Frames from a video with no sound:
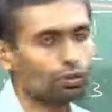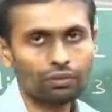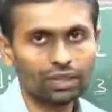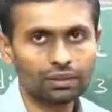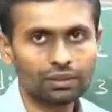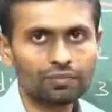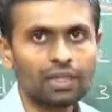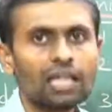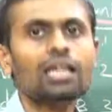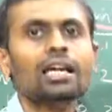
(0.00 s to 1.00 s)
movies.
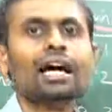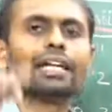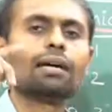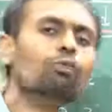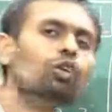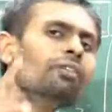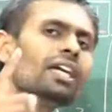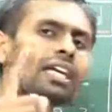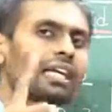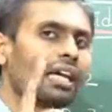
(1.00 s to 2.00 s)
And a
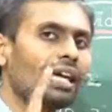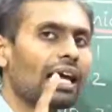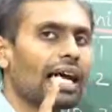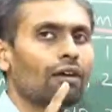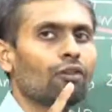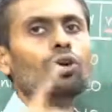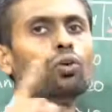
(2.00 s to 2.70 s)
movie can have